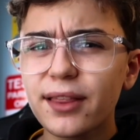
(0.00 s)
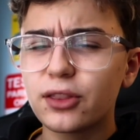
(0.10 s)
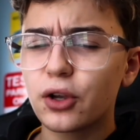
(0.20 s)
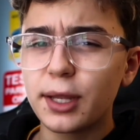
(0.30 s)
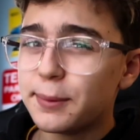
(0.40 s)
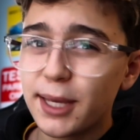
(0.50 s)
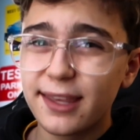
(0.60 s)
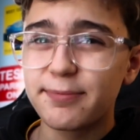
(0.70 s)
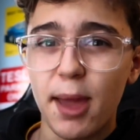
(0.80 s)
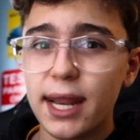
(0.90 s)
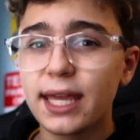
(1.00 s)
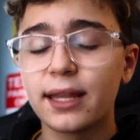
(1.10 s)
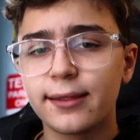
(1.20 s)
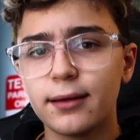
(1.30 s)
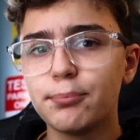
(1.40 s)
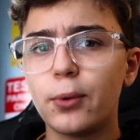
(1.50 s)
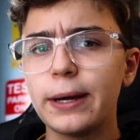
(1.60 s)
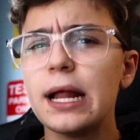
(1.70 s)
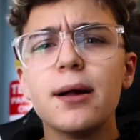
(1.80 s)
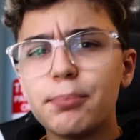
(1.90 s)
they're going to be expanding it at some
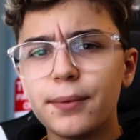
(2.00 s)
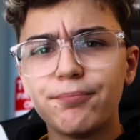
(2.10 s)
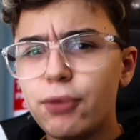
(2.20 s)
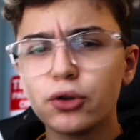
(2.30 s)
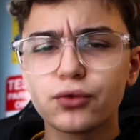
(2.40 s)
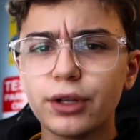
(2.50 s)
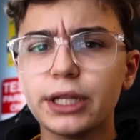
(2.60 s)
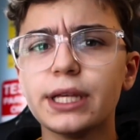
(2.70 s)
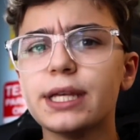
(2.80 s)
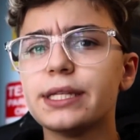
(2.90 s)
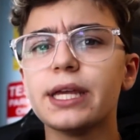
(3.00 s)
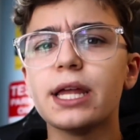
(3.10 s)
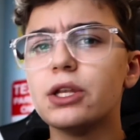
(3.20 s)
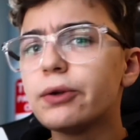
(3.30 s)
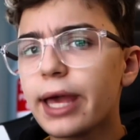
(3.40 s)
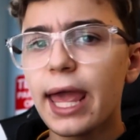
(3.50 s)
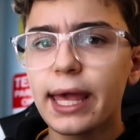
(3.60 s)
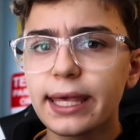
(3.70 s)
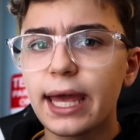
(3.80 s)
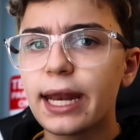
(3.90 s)
point, but those are really easy, and you
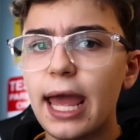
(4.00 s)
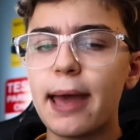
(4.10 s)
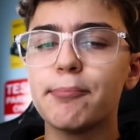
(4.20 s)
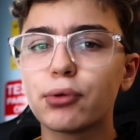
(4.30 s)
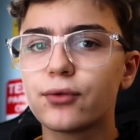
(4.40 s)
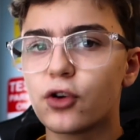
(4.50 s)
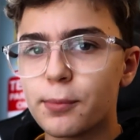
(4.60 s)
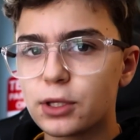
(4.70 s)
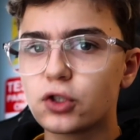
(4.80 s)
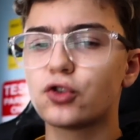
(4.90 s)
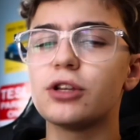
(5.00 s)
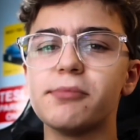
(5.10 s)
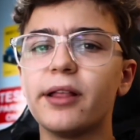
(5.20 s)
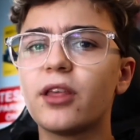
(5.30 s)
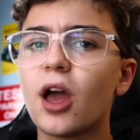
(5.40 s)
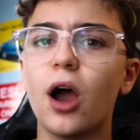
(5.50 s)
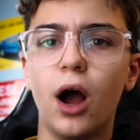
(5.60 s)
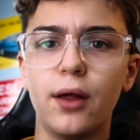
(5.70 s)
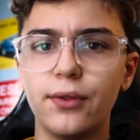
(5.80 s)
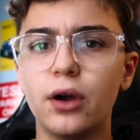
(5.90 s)
can't get M performance treatments
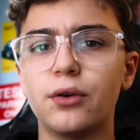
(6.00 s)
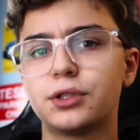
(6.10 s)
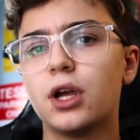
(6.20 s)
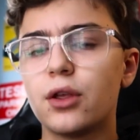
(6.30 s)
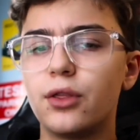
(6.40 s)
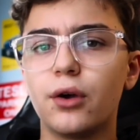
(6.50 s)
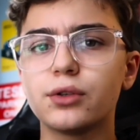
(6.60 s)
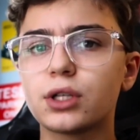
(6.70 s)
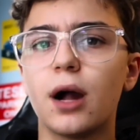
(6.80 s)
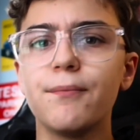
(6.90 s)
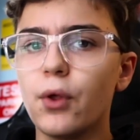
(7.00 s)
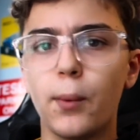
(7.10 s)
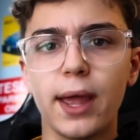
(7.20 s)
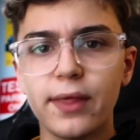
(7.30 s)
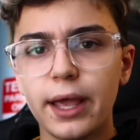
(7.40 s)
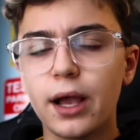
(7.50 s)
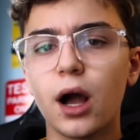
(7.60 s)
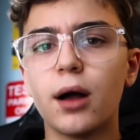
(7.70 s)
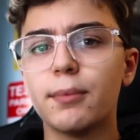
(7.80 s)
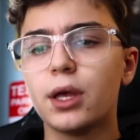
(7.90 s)
on those. Those come the way they
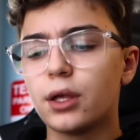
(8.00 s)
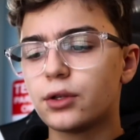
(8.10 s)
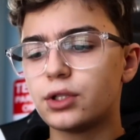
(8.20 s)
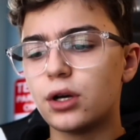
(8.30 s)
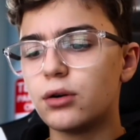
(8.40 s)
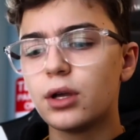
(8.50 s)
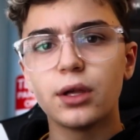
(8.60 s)
come. So,